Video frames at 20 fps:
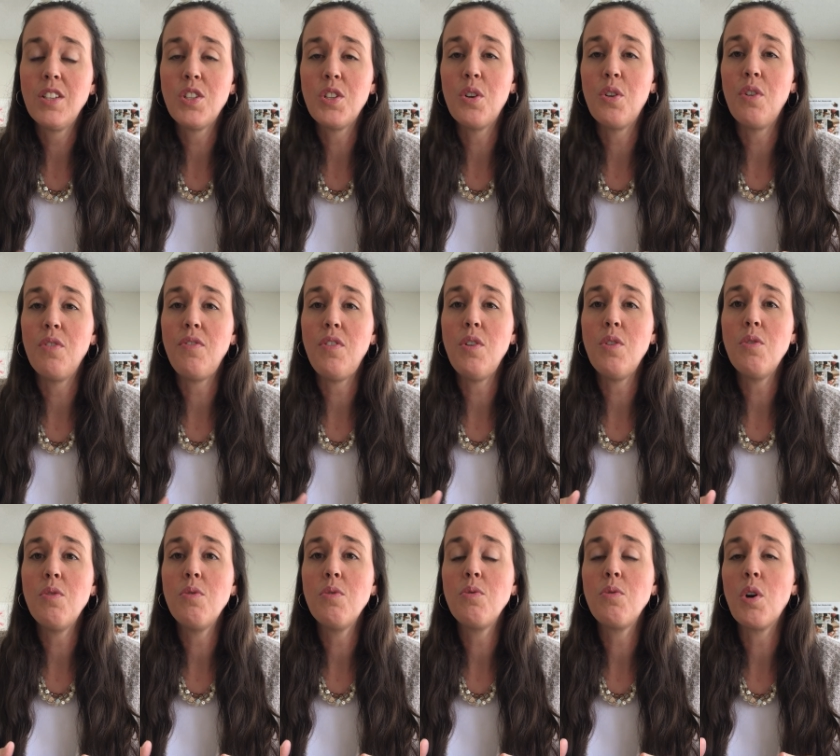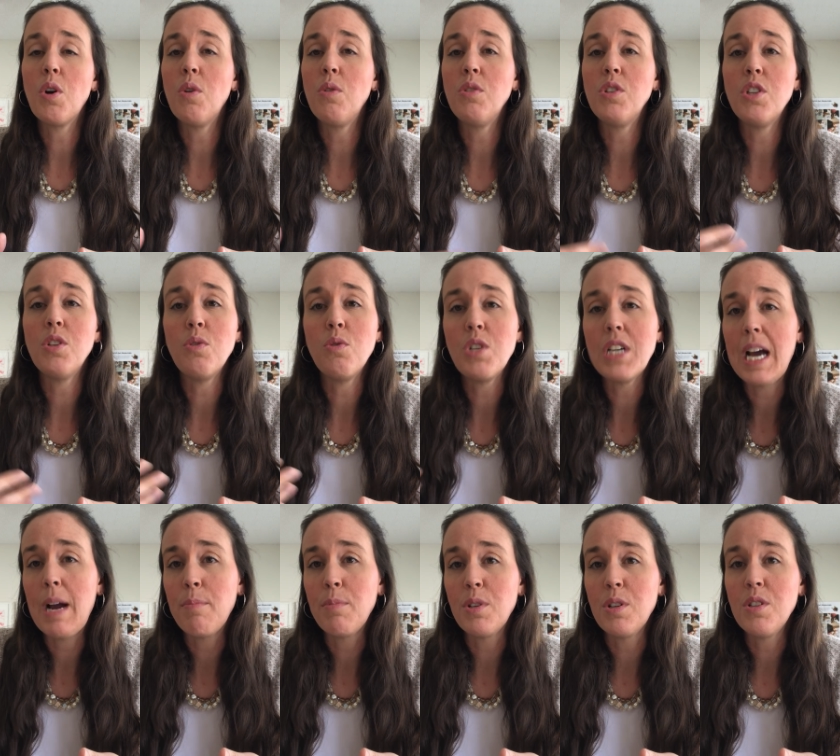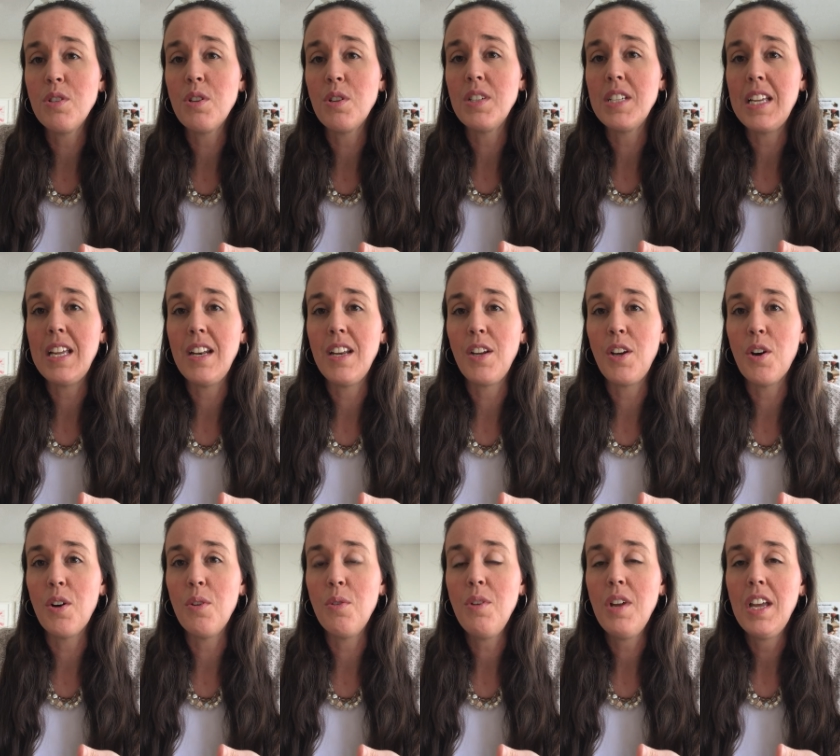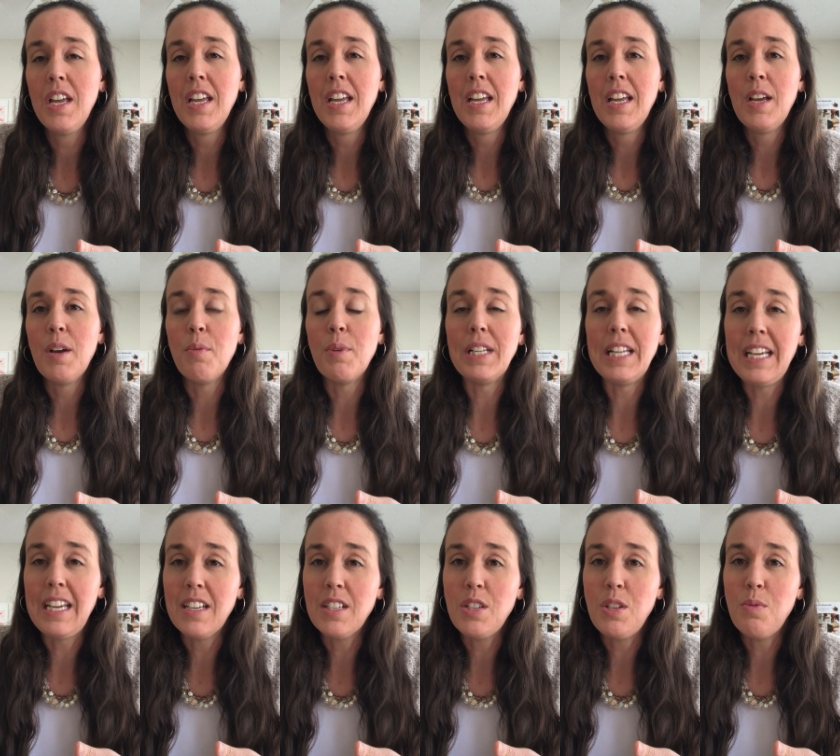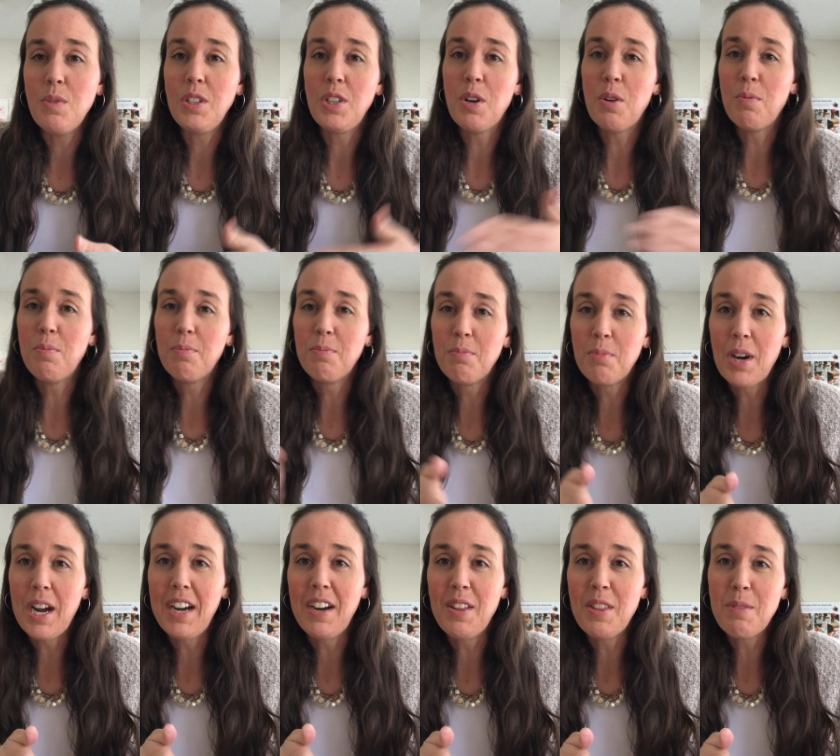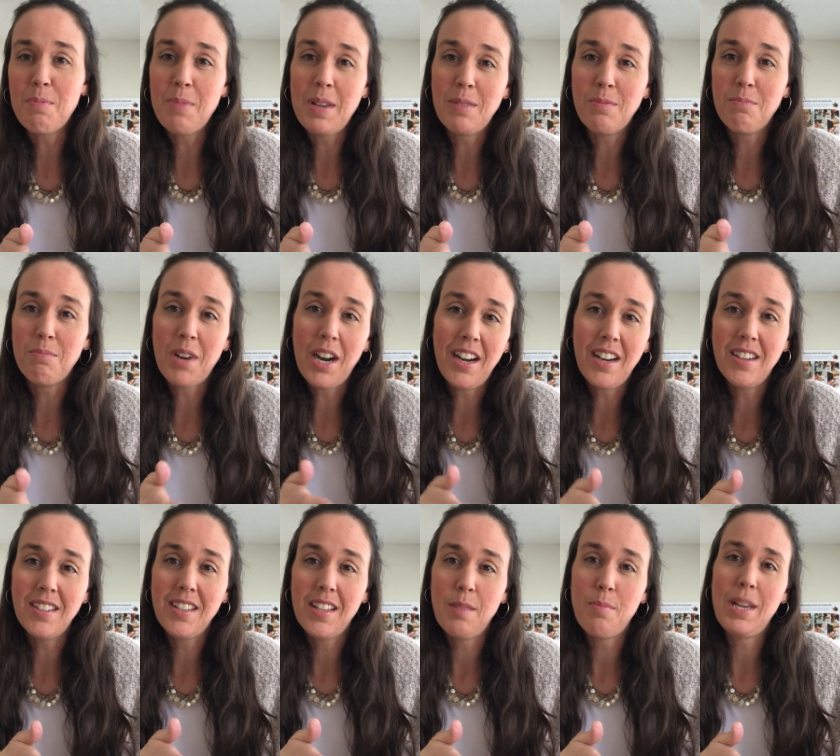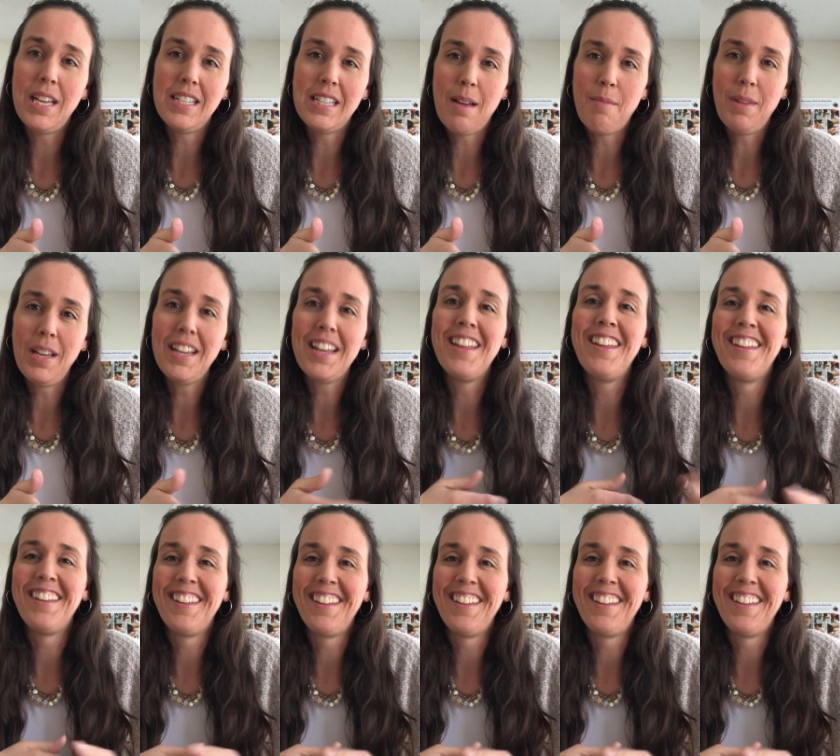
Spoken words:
So if you go to Chapters or to Indigo, well, I guess you would go prior to the pandemic,